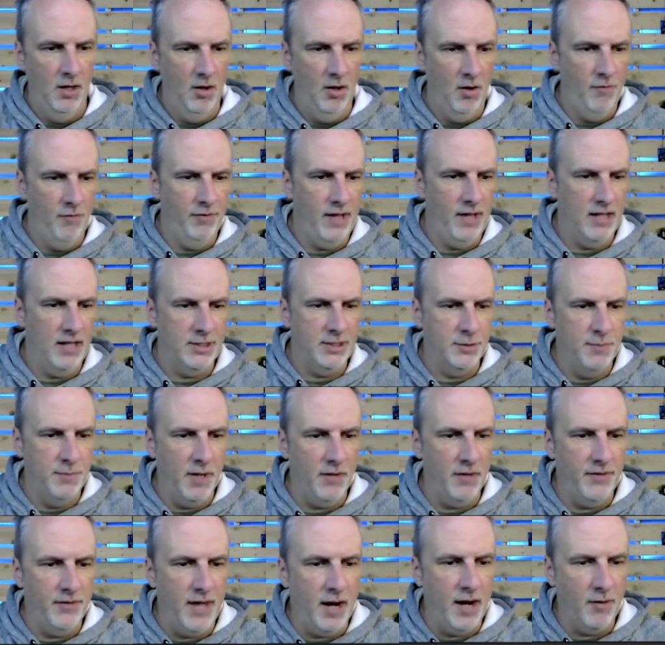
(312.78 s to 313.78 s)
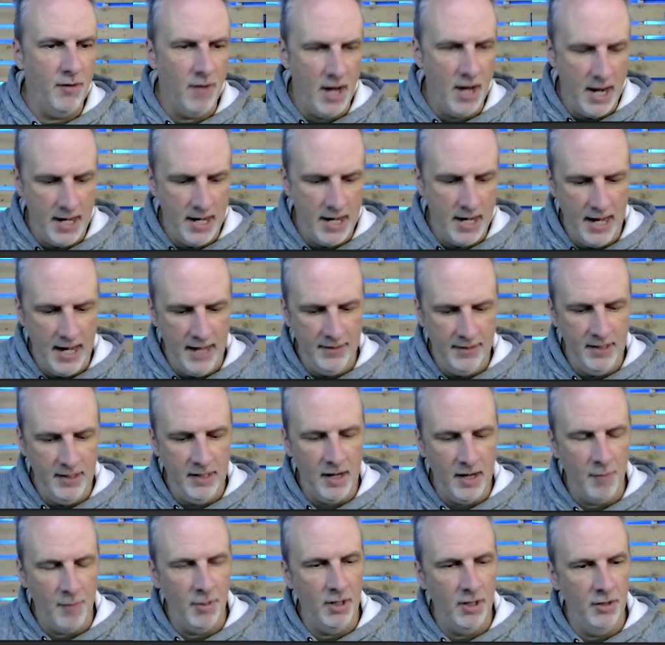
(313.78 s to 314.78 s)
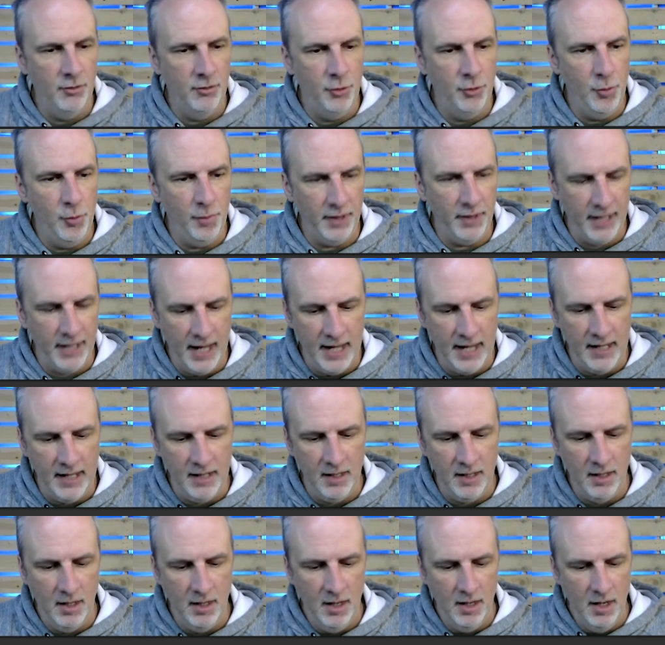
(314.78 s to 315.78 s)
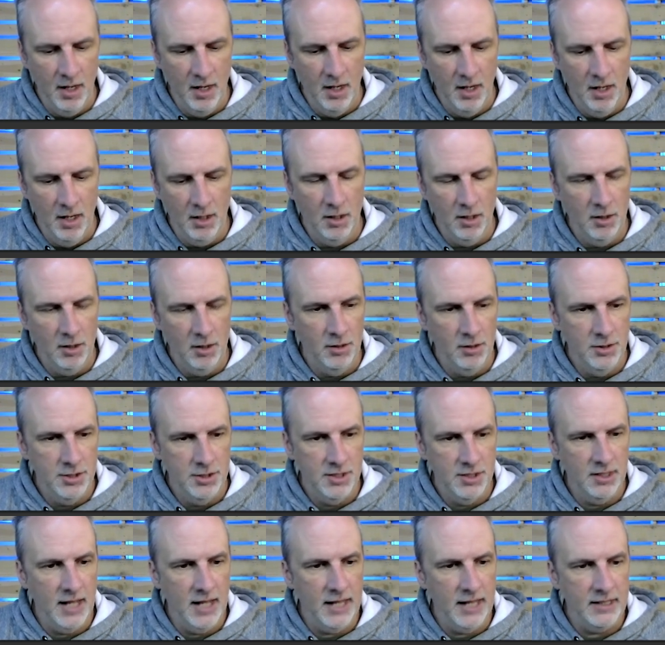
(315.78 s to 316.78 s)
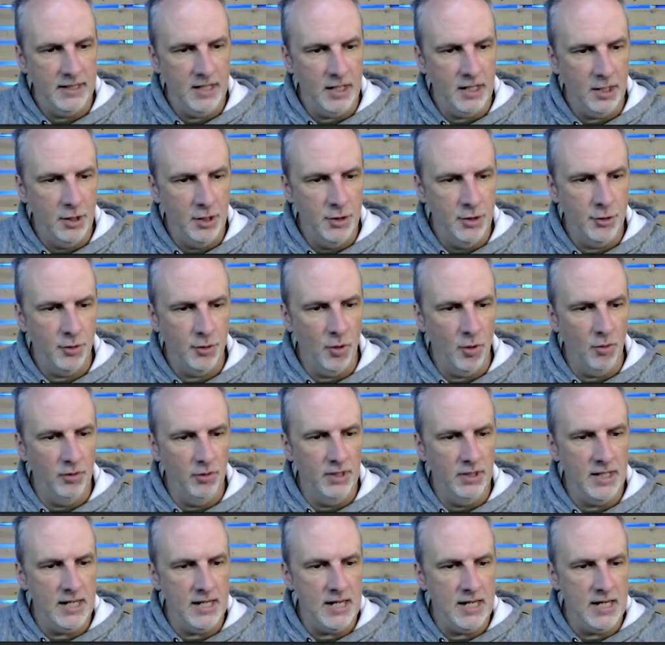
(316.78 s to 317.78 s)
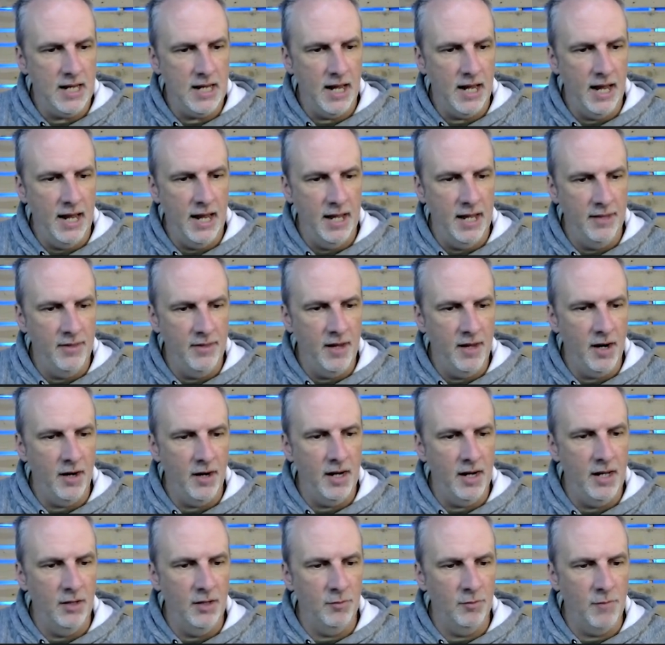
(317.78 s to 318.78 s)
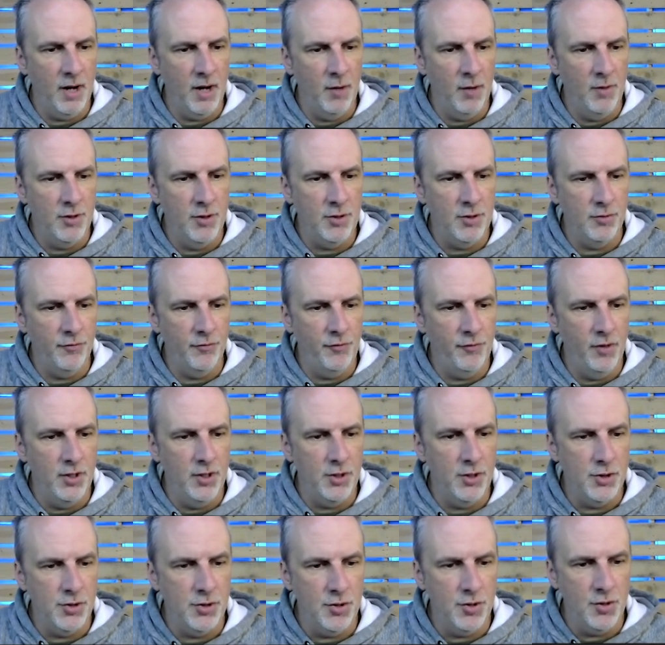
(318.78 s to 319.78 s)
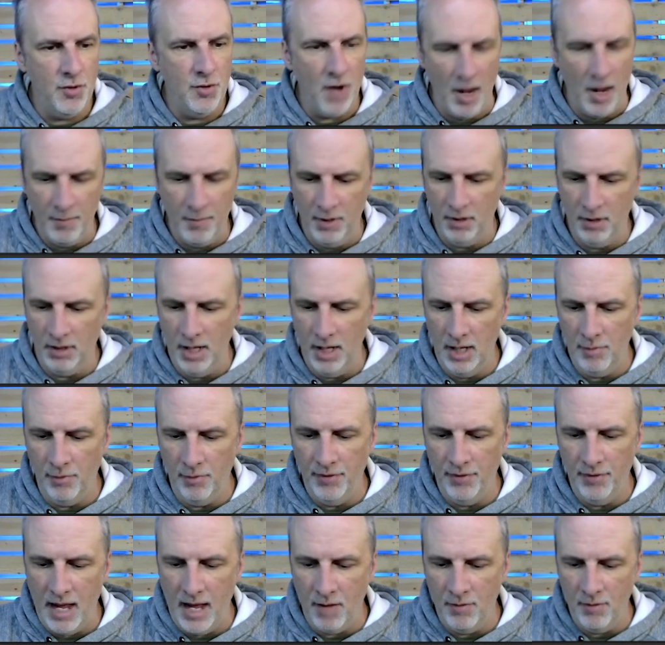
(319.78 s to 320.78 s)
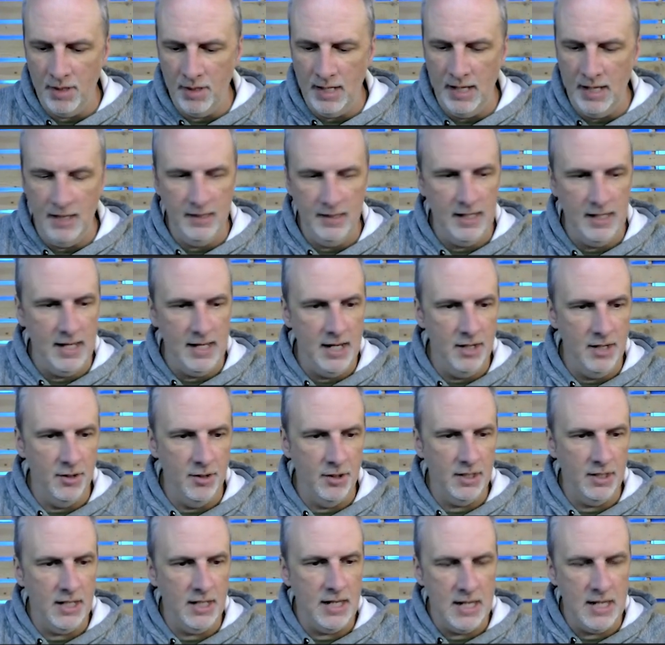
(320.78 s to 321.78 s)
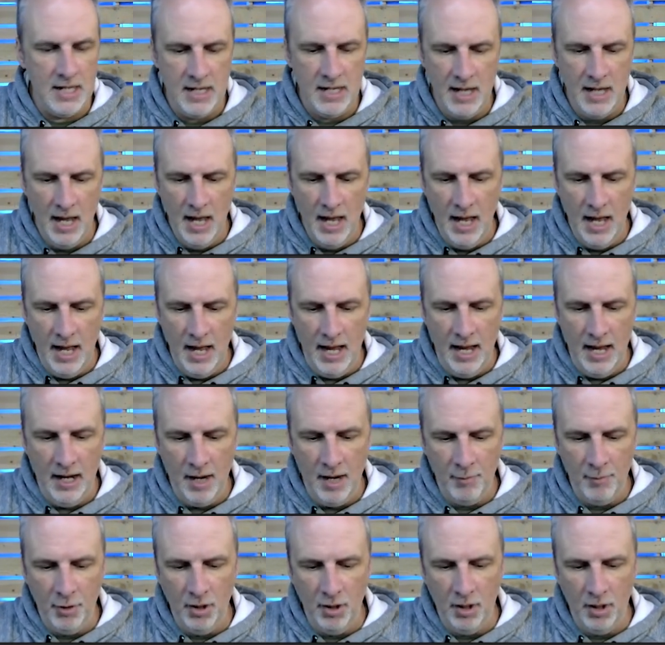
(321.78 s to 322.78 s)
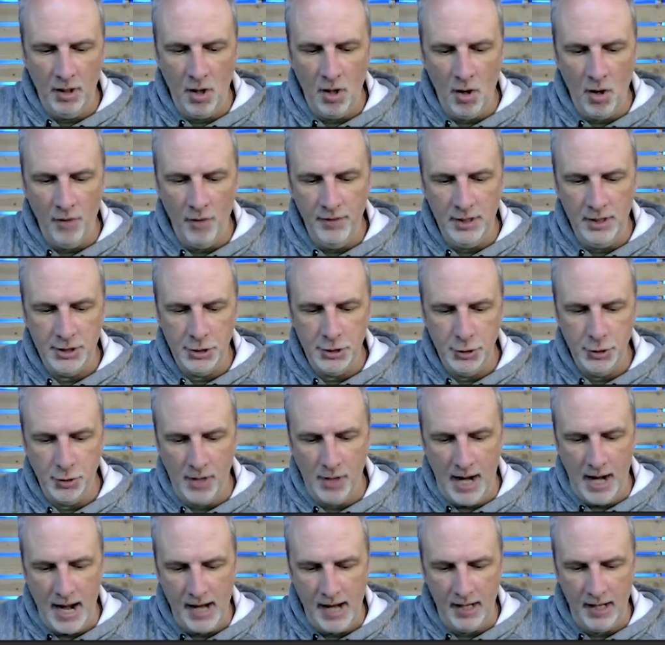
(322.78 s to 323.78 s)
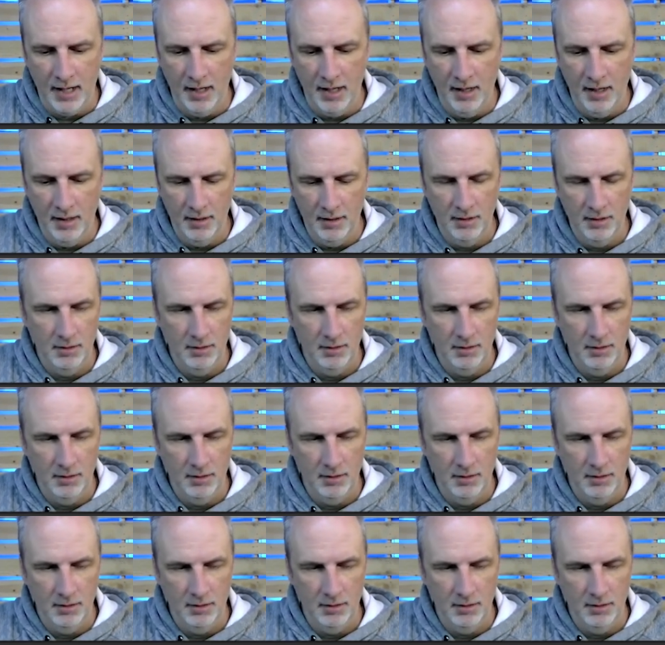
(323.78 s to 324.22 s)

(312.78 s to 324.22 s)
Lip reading: Hopefully I spelled that right. And then I'm going to duplicate it, select it, Control D, and there is my original footage too. I'm going to label that one, hit the Enter key, and I'm going to call this track